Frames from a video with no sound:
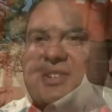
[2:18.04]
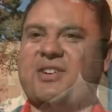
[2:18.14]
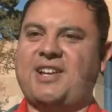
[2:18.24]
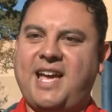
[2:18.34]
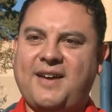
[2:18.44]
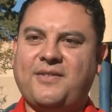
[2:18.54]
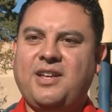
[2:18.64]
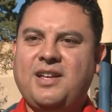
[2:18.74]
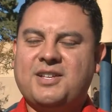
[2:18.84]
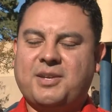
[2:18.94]
You're going to have
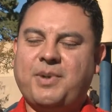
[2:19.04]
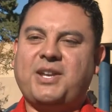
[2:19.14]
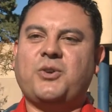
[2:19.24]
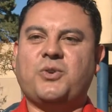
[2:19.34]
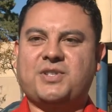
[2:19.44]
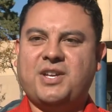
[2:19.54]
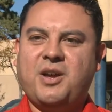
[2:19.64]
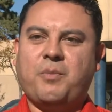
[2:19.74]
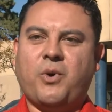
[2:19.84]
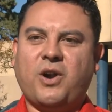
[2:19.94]
somebody who is
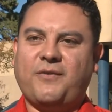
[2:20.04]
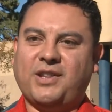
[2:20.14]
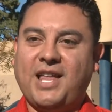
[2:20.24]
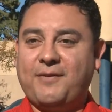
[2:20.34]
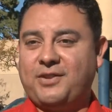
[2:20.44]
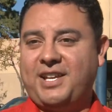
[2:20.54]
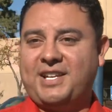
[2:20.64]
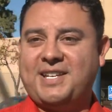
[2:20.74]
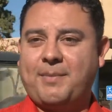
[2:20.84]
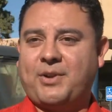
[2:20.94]
more of a
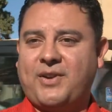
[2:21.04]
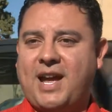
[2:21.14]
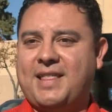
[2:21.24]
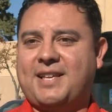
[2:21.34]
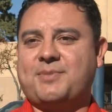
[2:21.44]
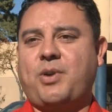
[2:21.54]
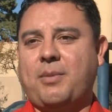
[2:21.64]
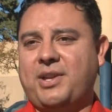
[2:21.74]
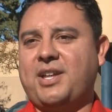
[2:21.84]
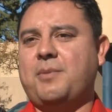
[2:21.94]
left-leaning Democrat that's
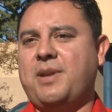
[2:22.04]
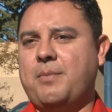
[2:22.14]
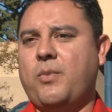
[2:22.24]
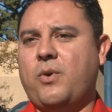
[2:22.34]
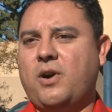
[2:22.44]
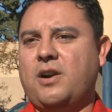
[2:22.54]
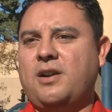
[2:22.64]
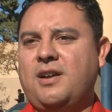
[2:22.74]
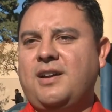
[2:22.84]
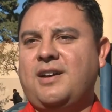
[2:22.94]
probably going to be more
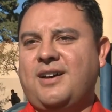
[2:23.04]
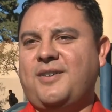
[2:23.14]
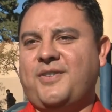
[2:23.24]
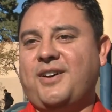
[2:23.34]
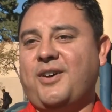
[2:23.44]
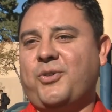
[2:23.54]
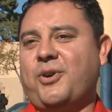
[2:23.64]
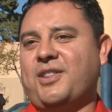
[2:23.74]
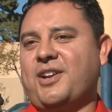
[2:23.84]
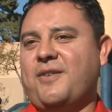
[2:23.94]
of a
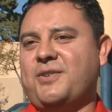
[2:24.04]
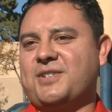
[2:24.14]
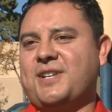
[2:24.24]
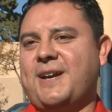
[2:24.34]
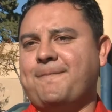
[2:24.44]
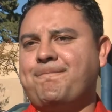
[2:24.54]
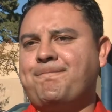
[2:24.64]
thorn in the governor's side.